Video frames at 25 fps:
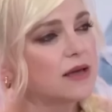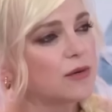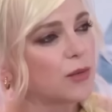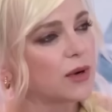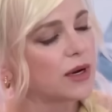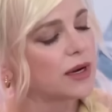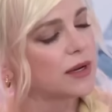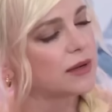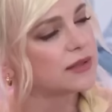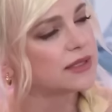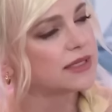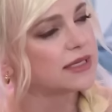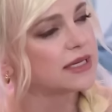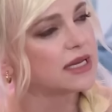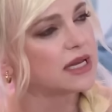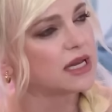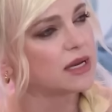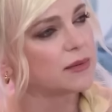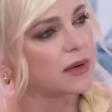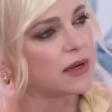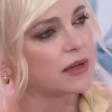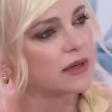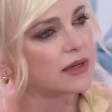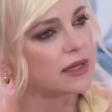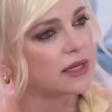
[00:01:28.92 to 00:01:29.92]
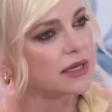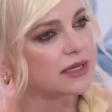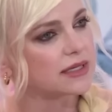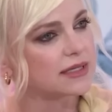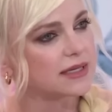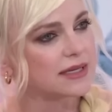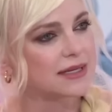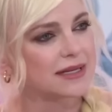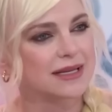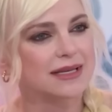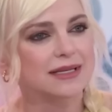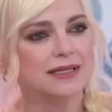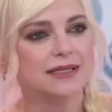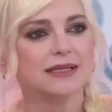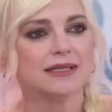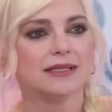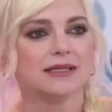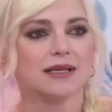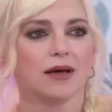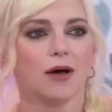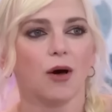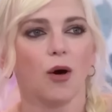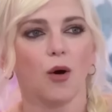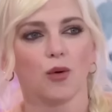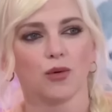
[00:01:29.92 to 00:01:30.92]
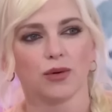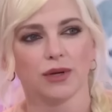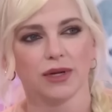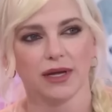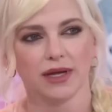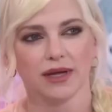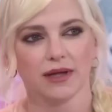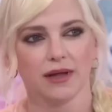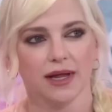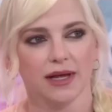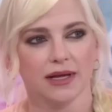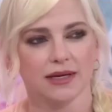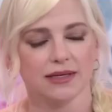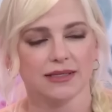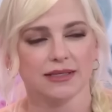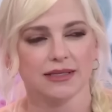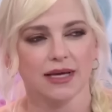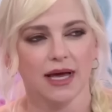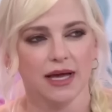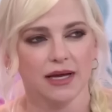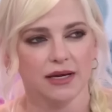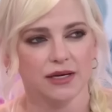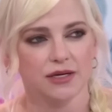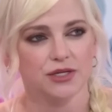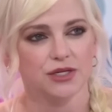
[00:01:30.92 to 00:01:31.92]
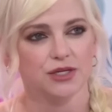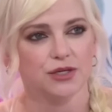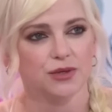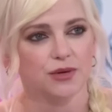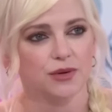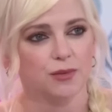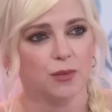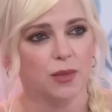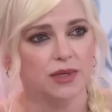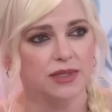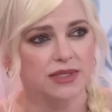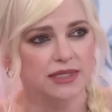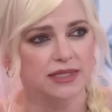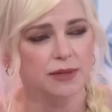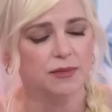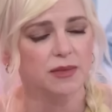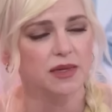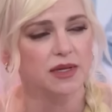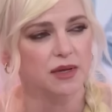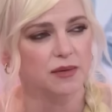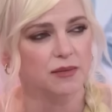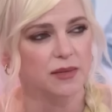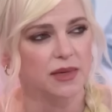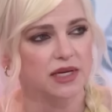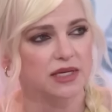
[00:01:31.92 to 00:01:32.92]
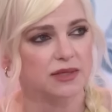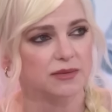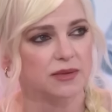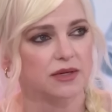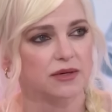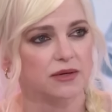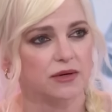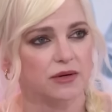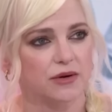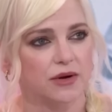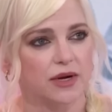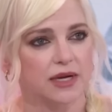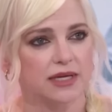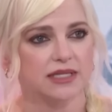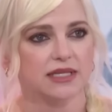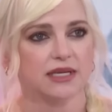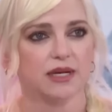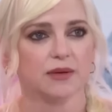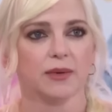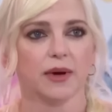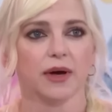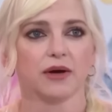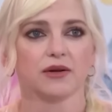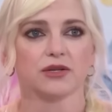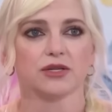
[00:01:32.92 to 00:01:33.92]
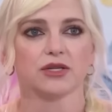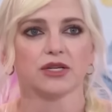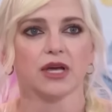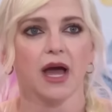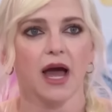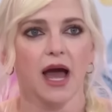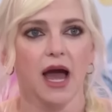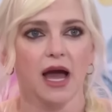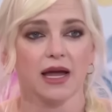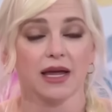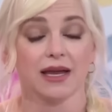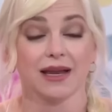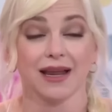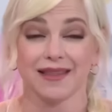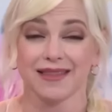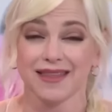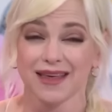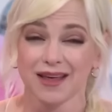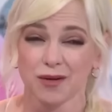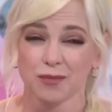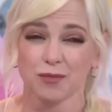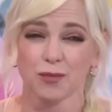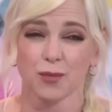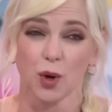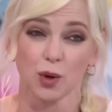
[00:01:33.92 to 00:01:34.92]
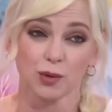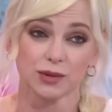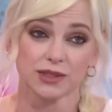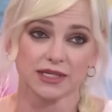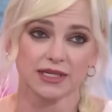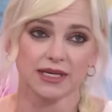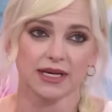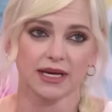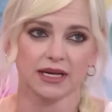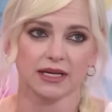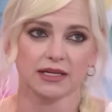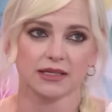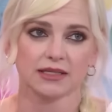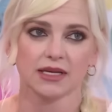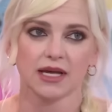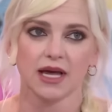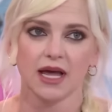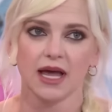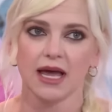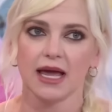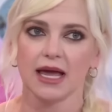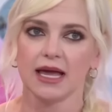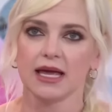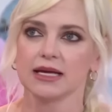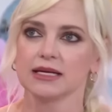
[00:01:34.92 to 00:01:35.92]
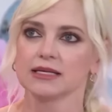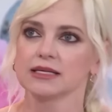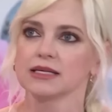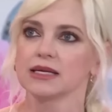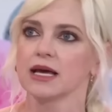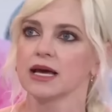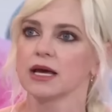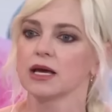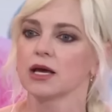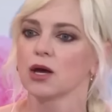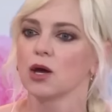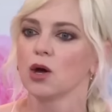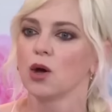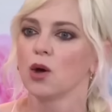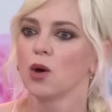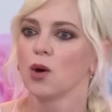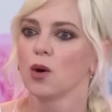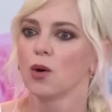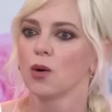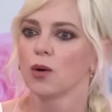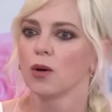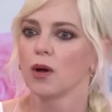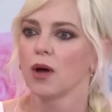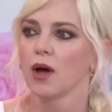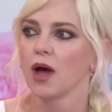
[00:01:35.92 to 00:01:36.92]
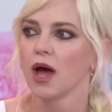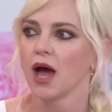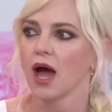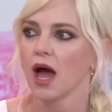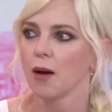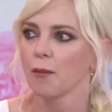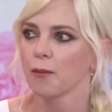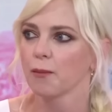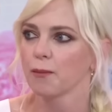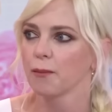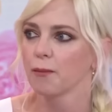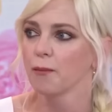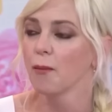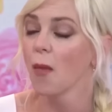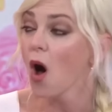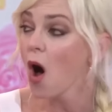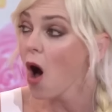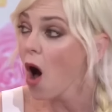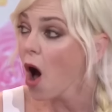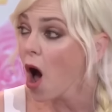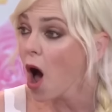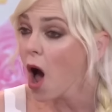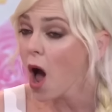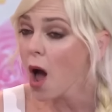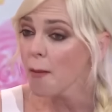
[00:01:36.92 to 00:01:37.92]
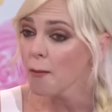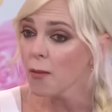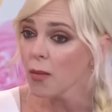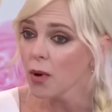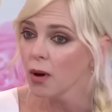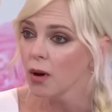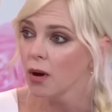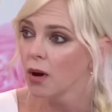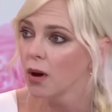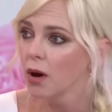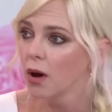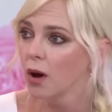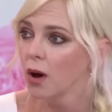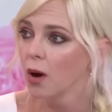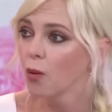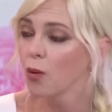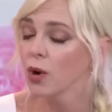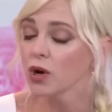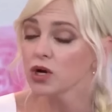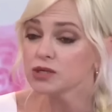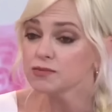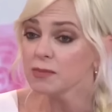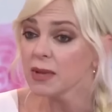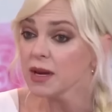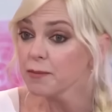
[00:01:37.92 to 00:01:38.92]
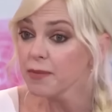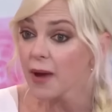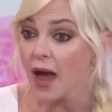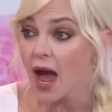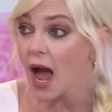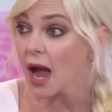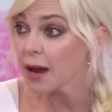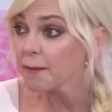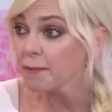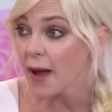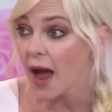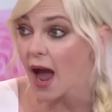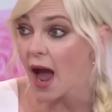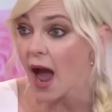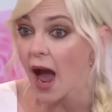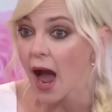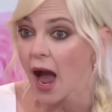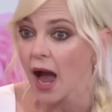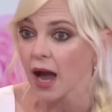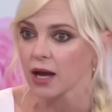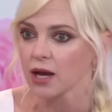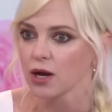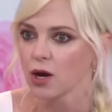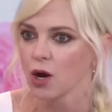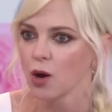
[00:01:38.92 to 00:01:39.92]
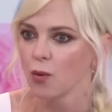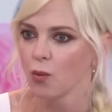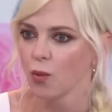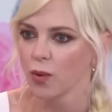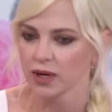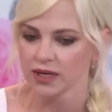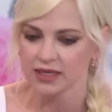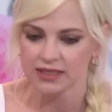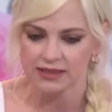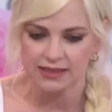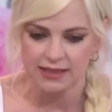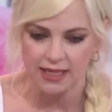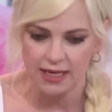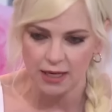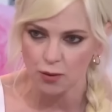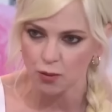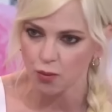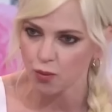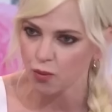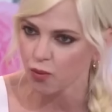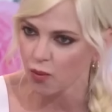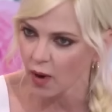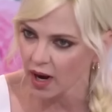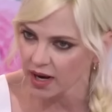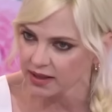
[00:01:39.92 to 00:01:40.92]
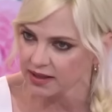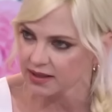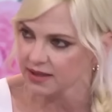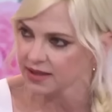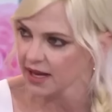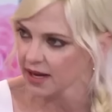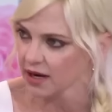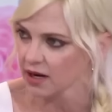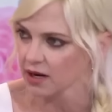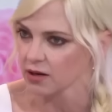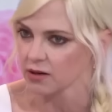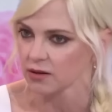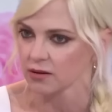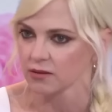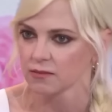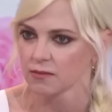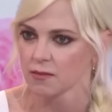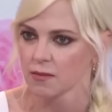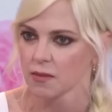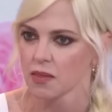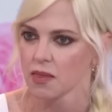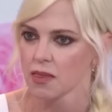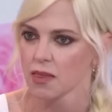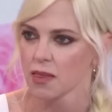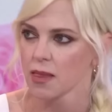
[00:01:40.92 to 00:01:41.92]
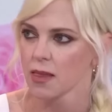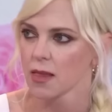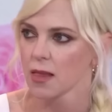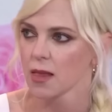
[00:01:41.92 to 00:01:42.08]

what I was thinking about this, and this is only like a side issue, something that makes me a little crazy about Jack, and I think most kids, is like, Mom, where's my backpack? Yeah. When it's like right there. Yeah.